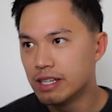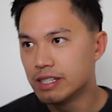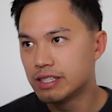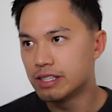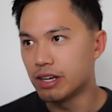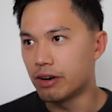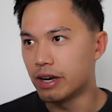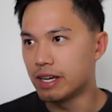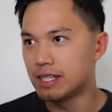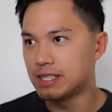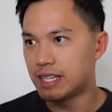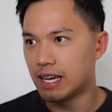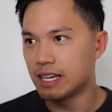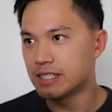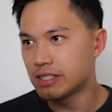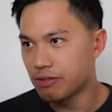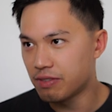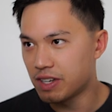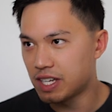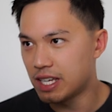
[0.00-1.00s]
So it
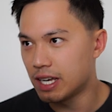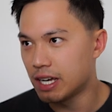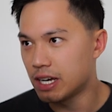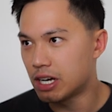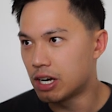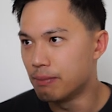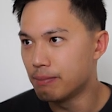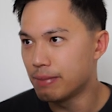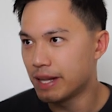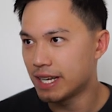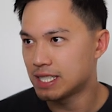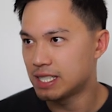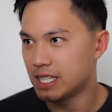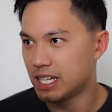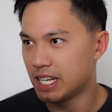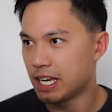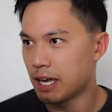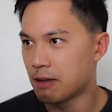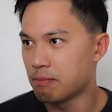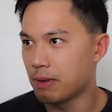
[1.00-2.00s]
says over here,
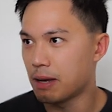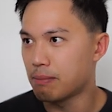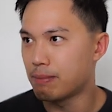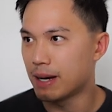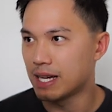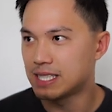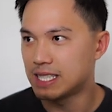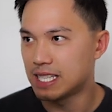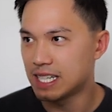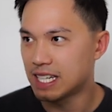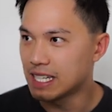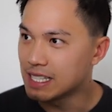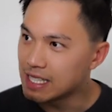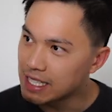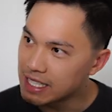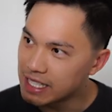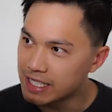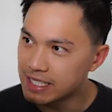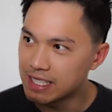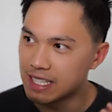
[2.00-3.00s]
complexity can be a
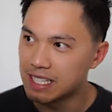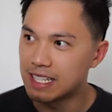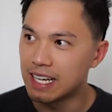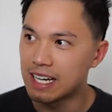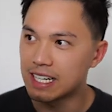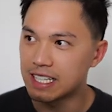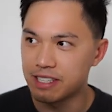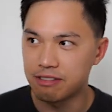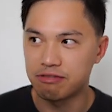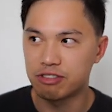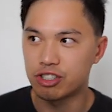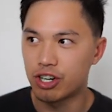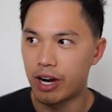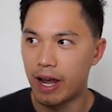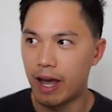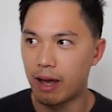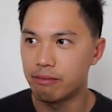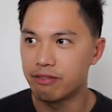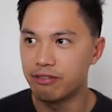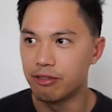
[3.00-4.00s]
particularly seductive
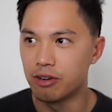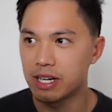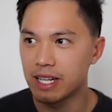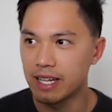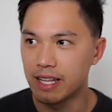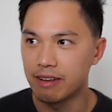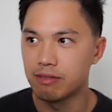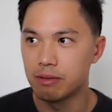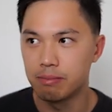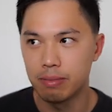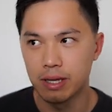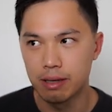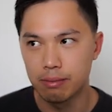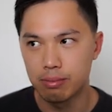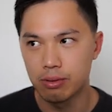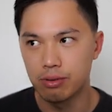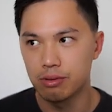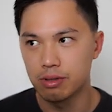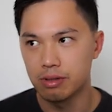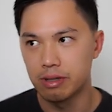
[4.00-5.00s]
trap for clever
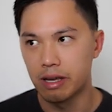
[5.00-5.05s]
people.